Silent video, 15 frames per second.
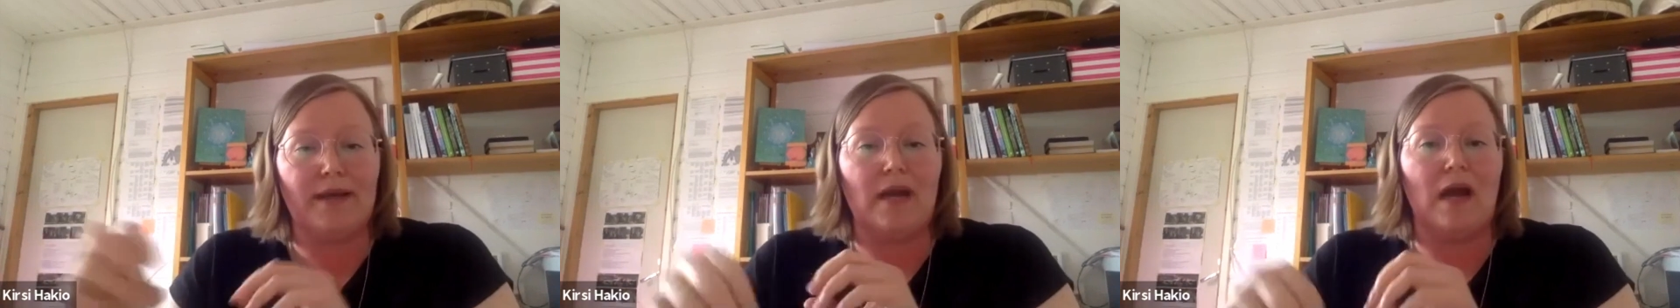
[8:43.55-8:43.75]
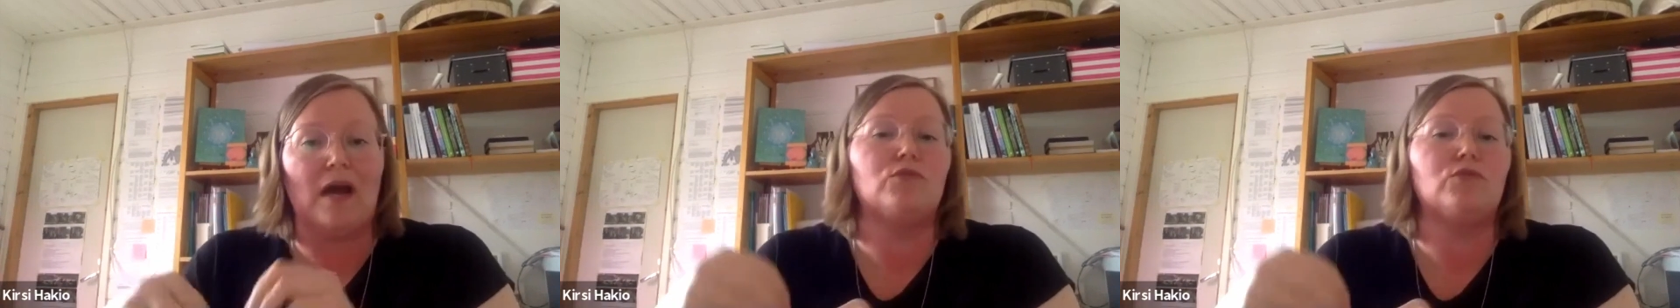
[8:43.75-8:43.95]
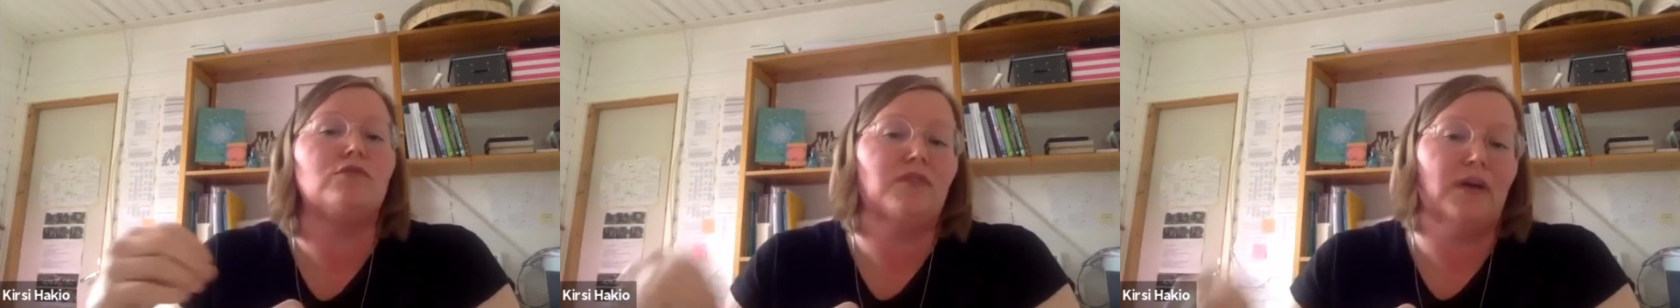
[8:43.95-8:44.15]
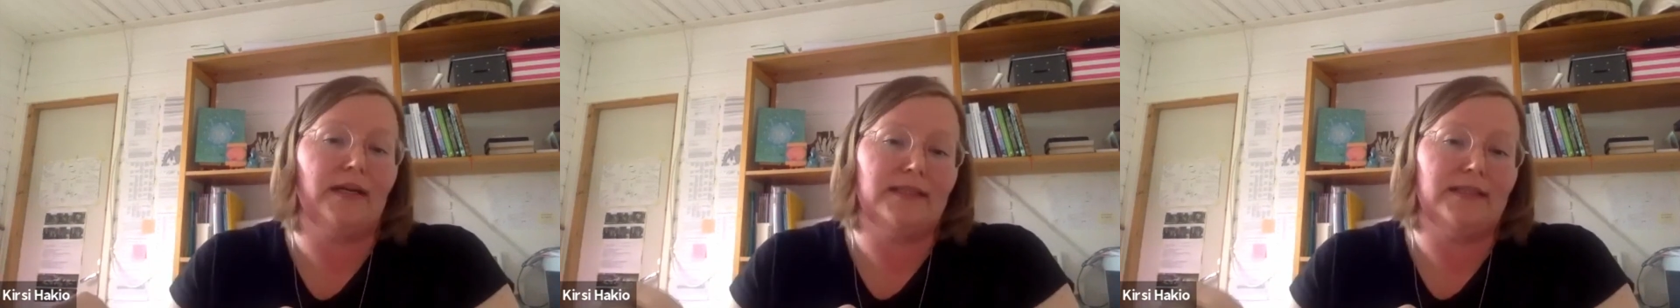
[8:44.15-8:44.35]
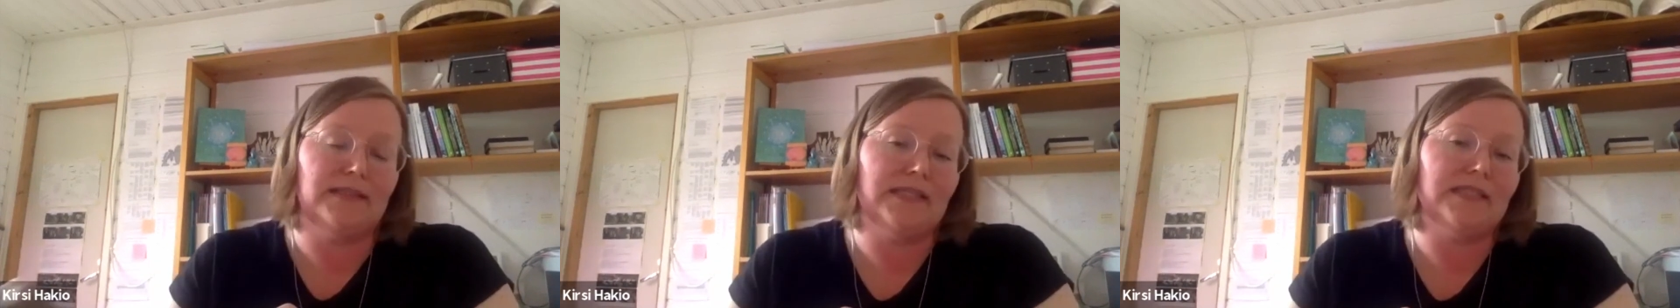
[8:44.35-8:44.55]
and how to
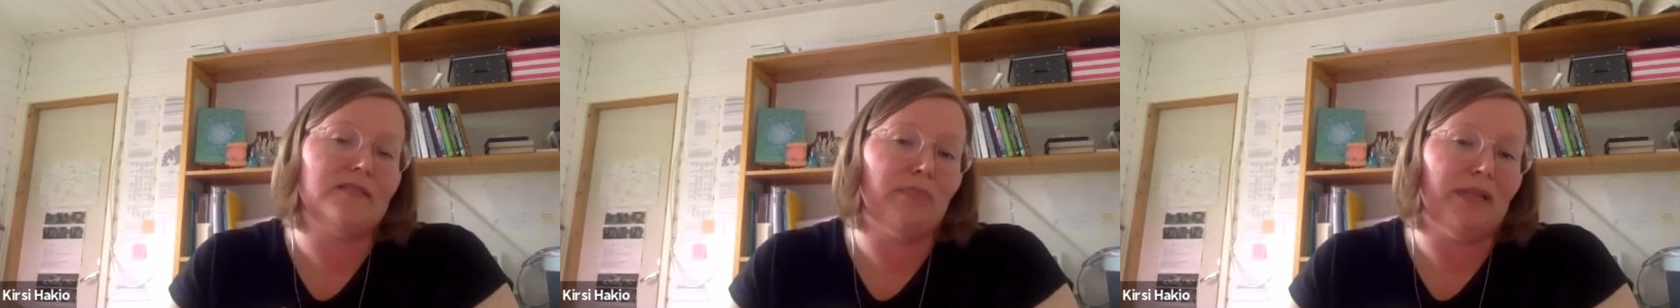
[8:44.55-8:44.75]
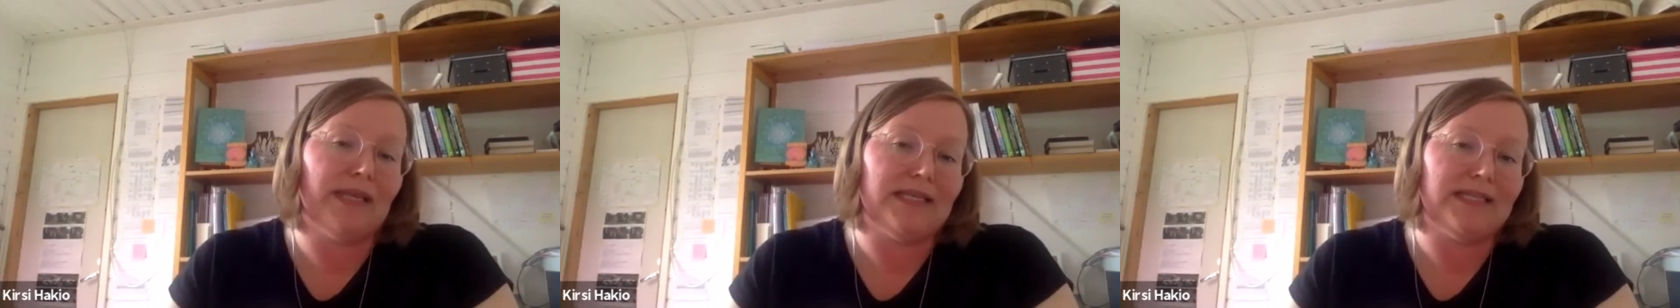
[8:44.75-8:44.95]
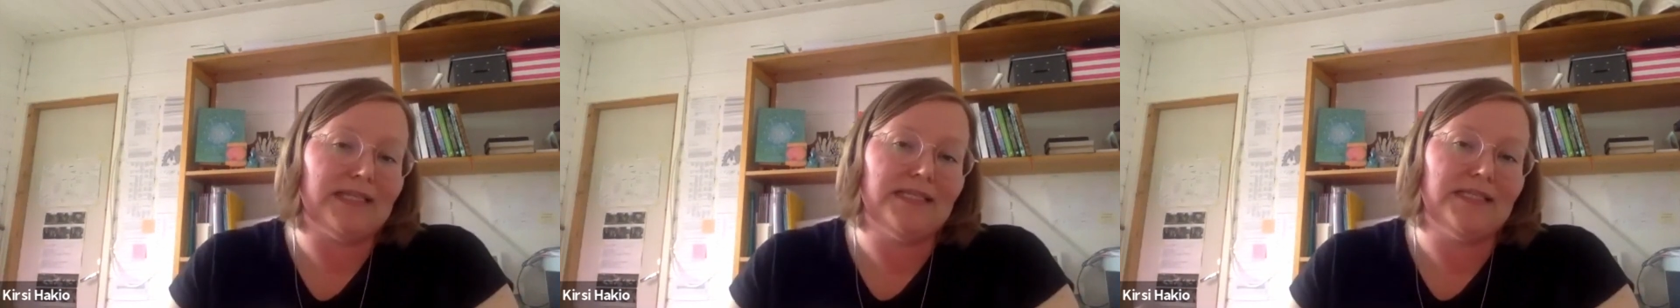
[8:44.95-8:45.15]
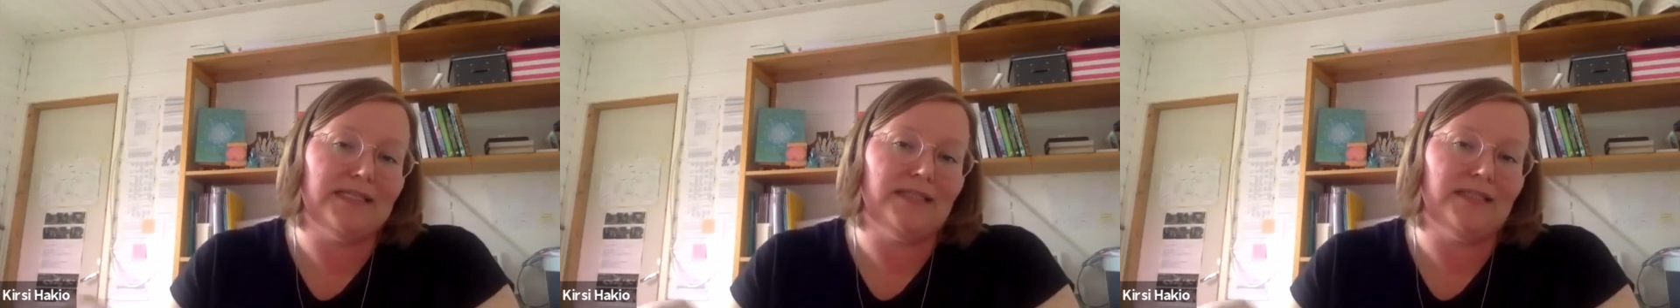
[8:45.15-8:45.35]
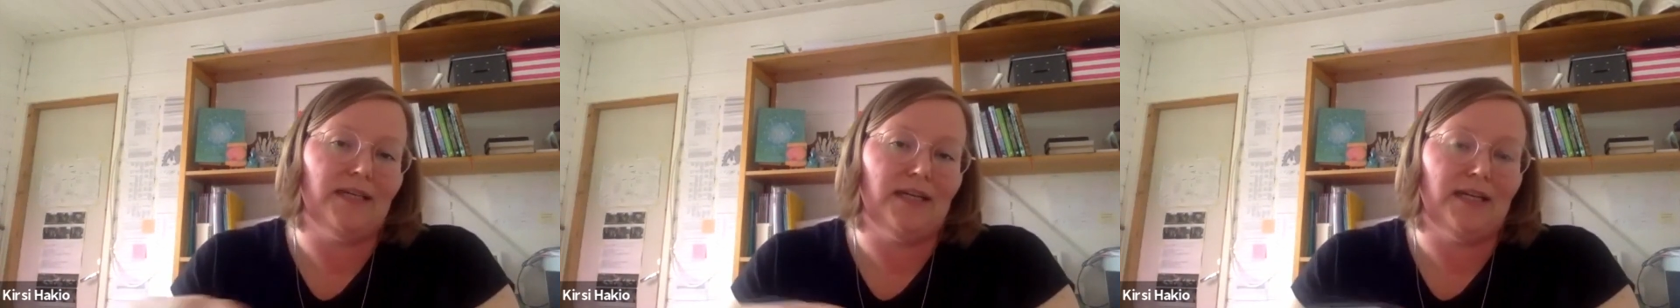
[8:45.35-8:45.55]
find these places
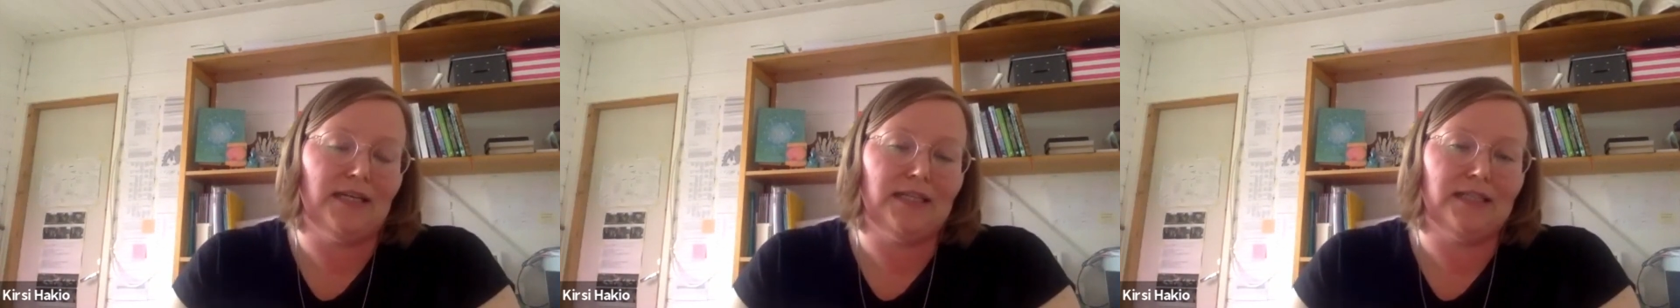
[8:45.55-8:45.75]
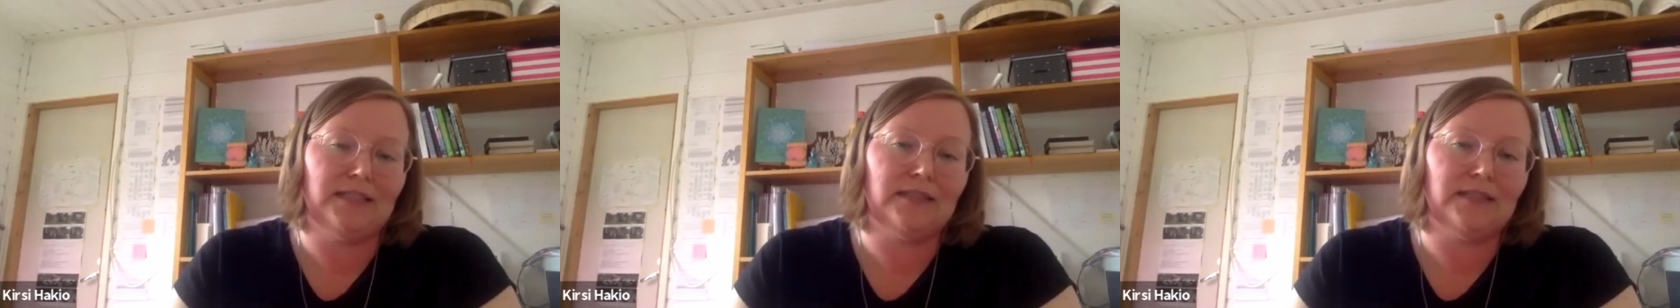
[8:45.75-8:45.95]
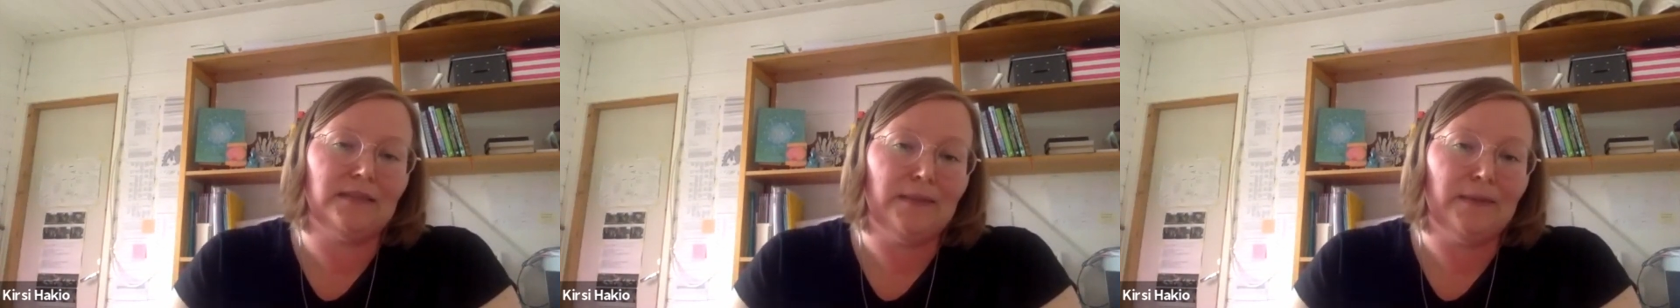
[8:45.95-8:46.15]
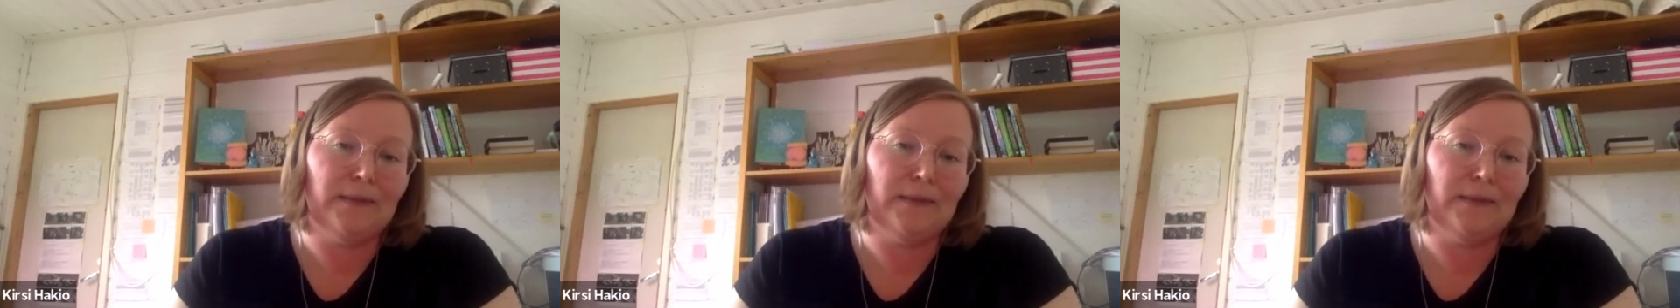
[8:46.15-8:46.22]
in the island,